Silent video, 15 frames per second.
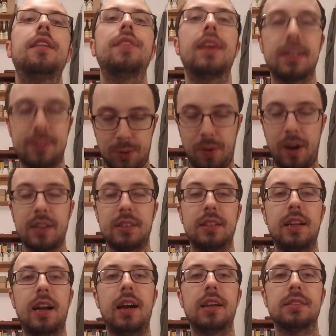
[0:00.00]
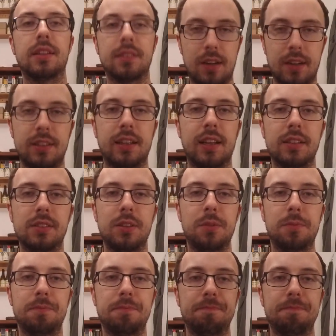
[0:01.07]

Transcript: Thanks for watching, guys, and I'll talk to you again soon.